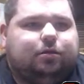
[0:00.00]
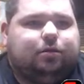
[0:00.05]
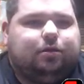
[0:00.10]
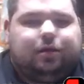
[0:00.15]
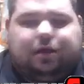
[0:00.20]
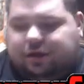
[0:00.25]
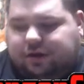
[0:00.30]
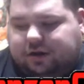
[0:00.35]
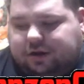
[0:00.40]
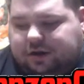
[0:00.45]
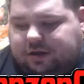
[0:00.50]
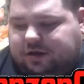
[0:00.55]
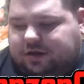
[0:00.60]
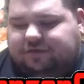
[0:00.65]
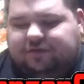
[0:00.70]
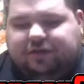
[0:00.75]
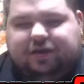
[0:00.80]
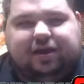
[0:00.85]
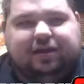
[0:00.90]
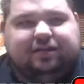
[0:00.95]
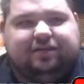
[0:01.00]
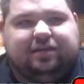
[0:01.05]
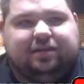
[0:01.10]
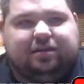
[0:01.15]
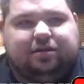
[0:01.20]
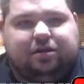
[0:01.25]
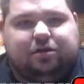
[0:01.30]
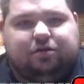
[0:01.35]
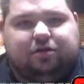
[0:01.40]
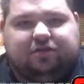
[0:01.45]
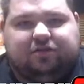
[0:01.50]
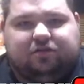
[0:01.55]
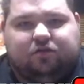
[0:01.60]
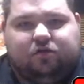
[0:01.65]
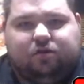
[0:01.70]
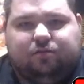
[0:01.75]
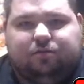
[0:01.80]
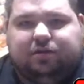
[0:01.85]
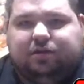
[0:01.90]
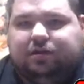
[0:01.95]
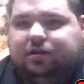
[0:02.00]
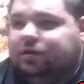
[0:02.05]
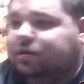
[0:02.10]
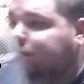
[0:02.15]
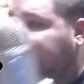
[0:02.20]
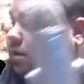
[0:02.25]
And if you guys didn't notice, normally